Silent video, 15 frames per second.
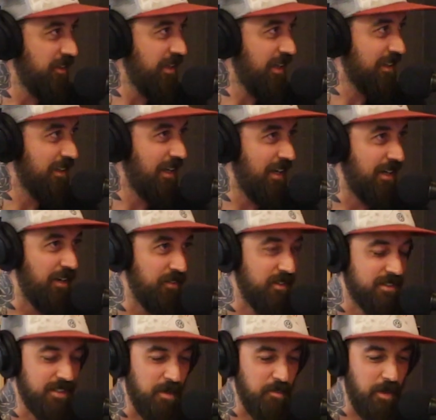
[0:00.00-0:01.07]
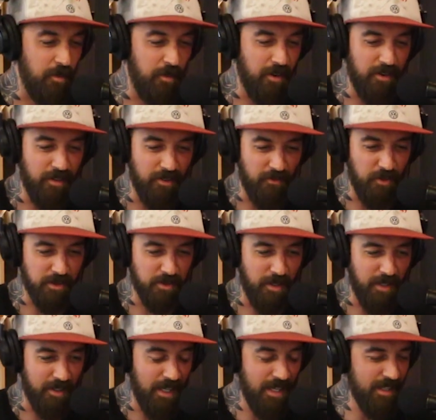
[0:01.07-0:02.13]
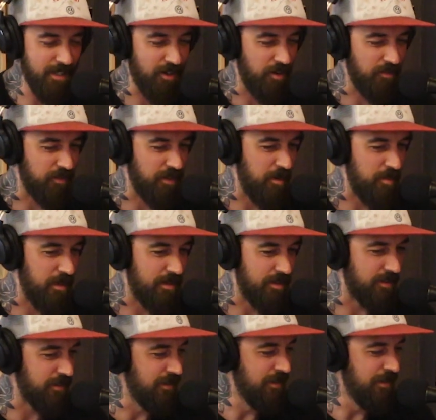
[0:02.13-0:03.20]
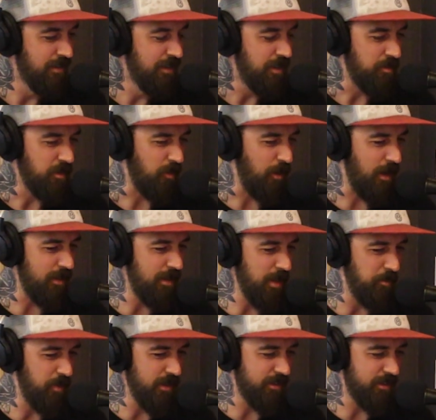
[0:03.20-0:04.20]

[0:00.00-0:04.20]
feel like that every time I work on a Volkswagen, any car for that matter. I'm like, why'd they